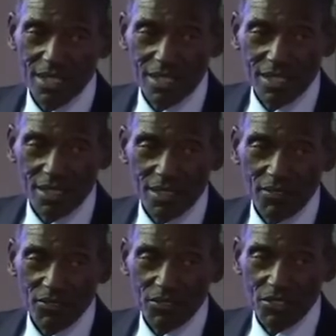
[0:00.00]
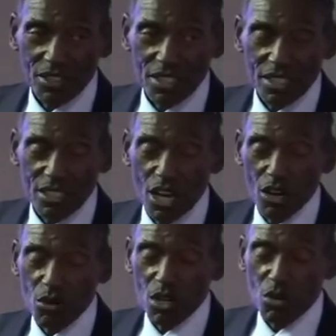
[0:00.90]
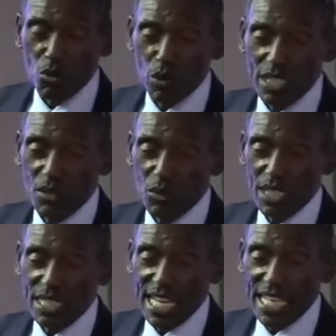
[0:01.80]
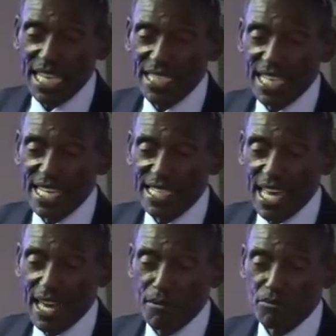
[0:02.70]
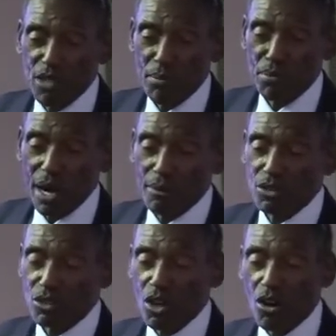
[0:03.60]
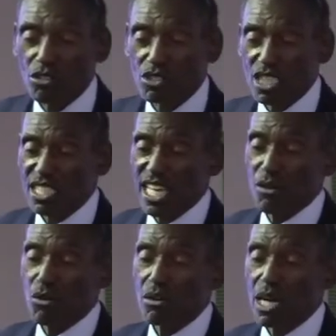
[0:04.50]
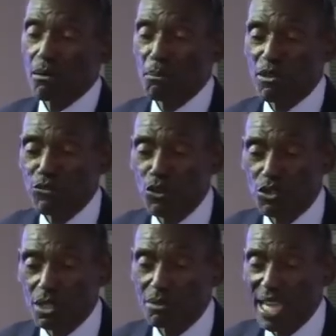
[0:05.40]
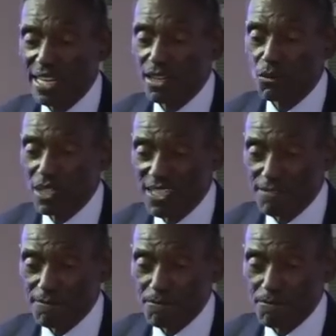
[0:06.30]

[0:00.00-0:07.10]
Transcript: surprise. No. When, when they didn't lay their, their property on the altar, it said it will come up before them like a what?